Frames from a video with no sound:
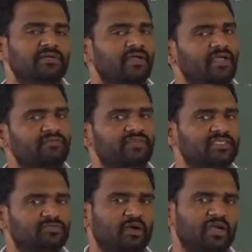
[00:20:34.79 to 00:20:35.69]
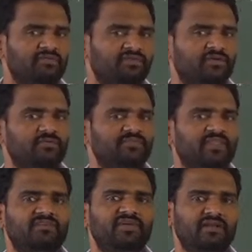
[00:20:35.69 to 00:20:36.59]
In physics point of view,
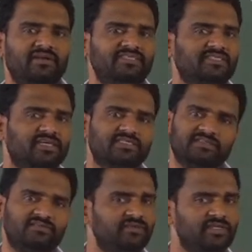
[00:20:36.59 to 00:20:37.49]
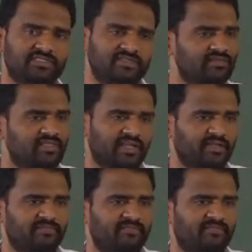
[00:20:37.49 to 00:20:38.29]
we will discuss Wien's theory.